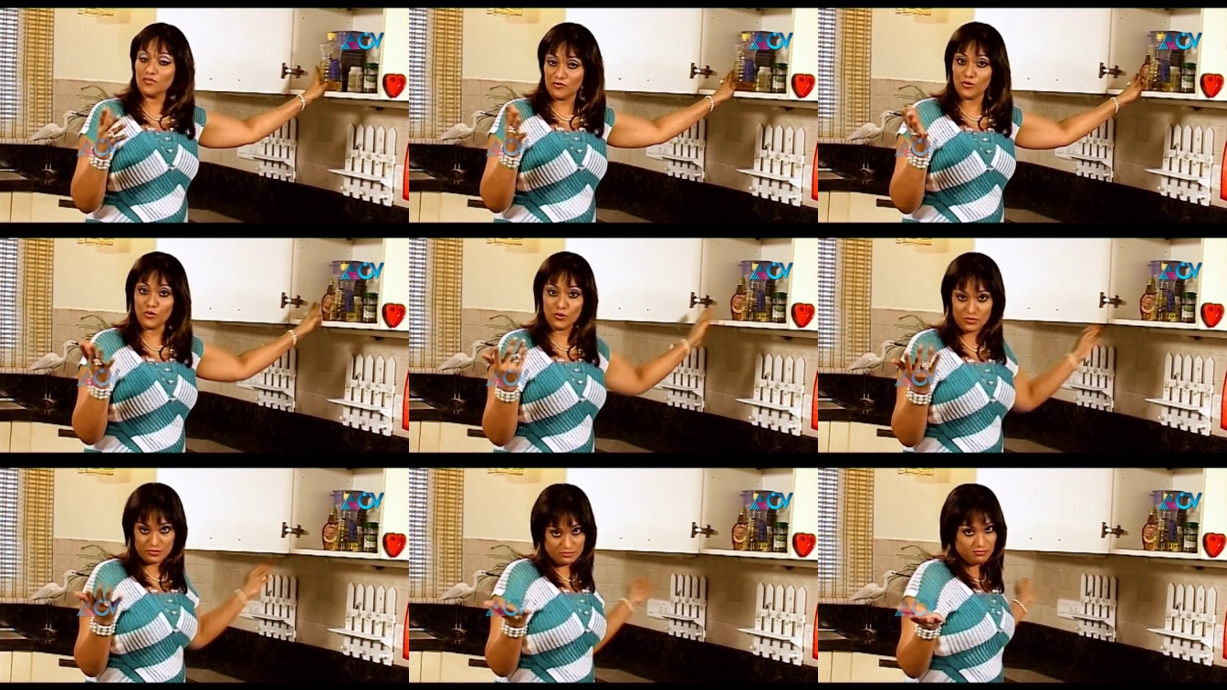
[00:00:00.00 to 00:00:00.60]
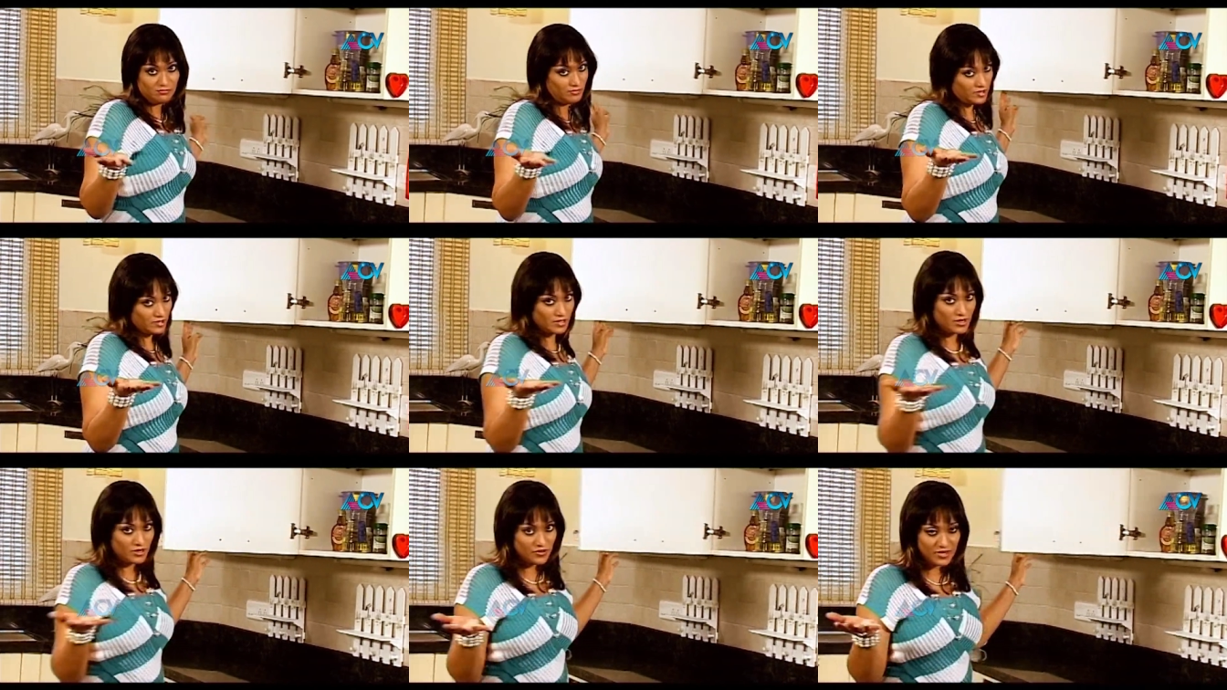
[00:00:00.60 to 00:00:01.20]
for
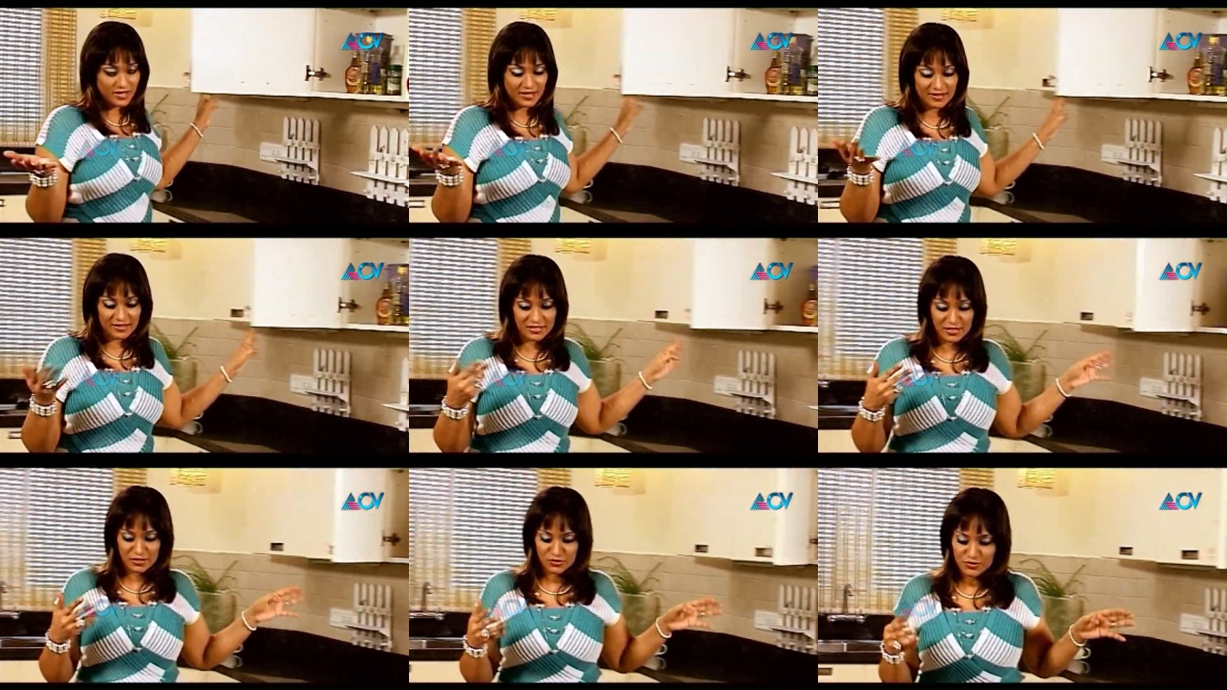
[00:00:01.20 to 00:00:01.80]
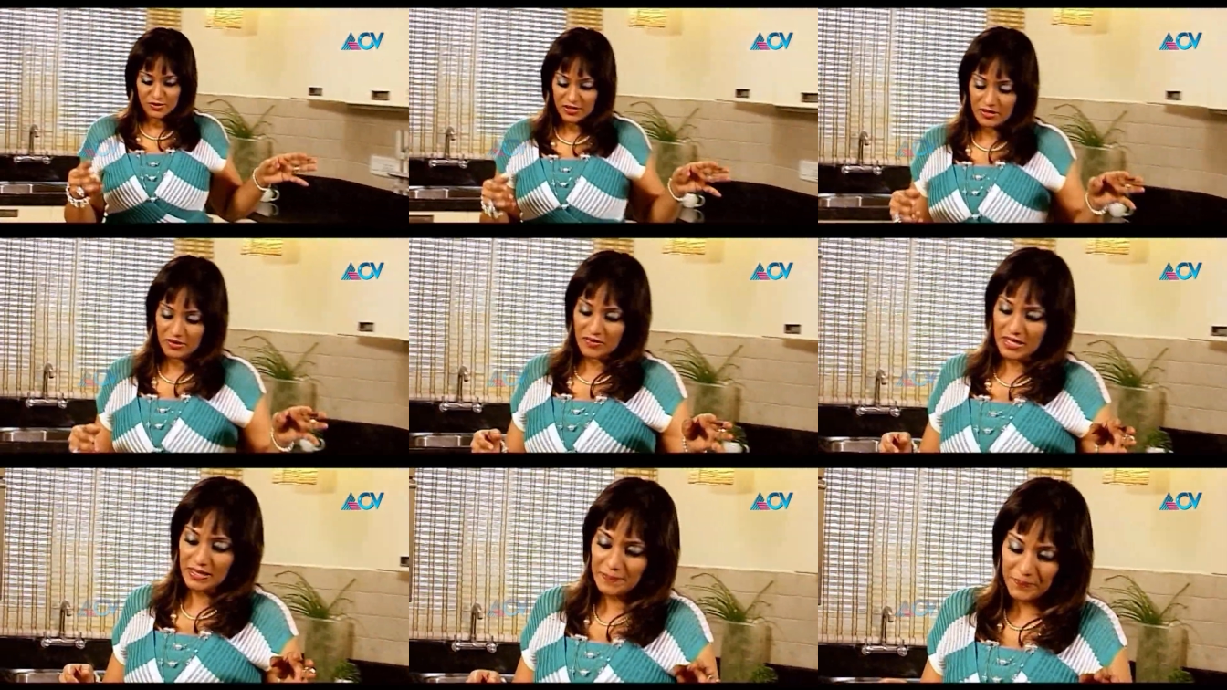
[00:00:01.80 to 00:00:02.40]
the curry tandoori
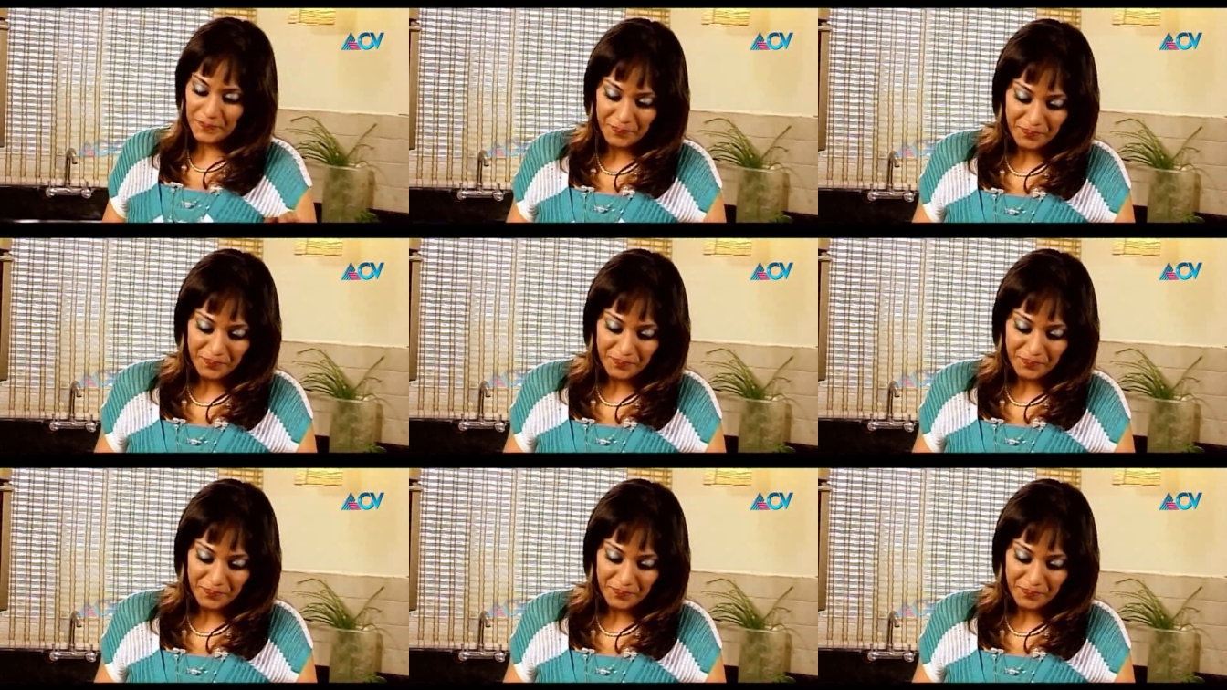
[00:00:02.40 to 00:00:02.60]
curry